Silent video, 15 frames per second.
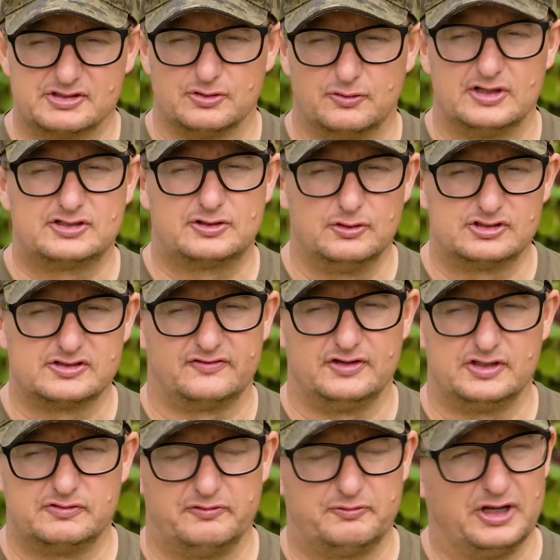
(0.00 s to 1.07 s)
always good to
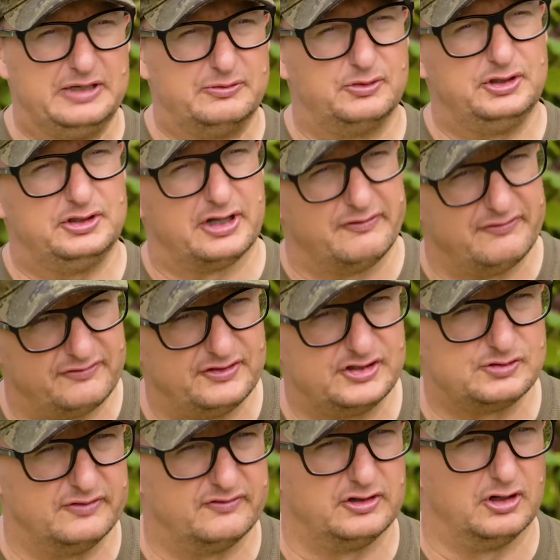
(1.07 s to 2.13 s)
fish with people you don't
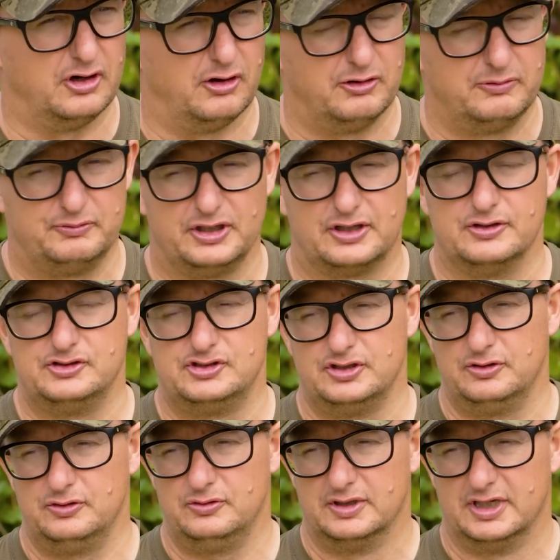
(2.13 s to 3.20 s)
fish with a lot, because
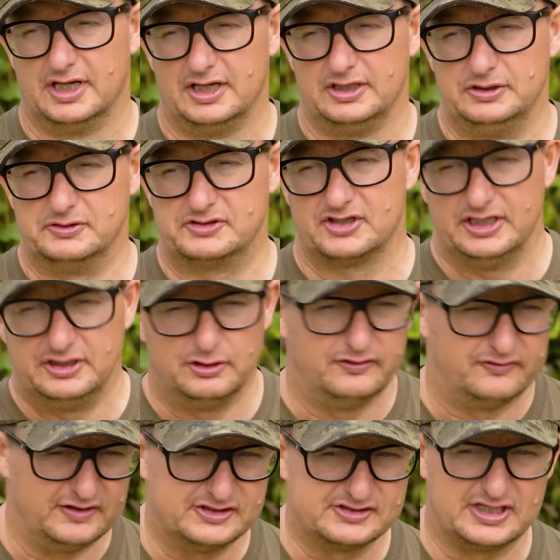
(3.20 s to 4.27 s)
you see new
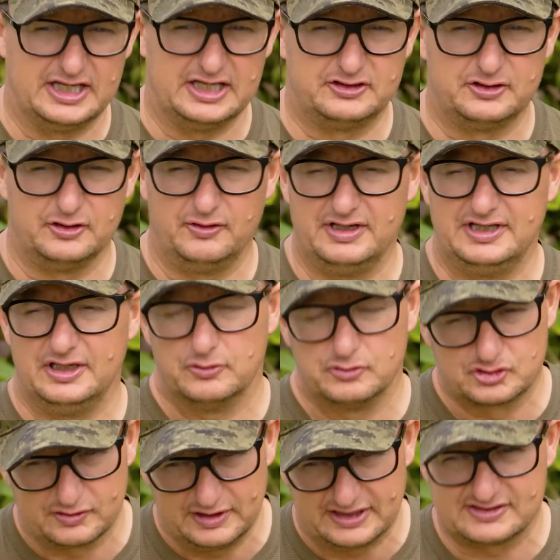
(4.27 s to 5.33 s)
things that they're doing, little
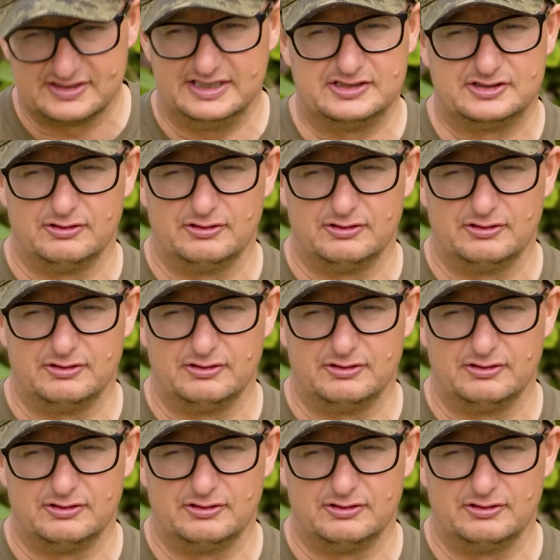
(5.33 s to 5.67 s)
tricks that he's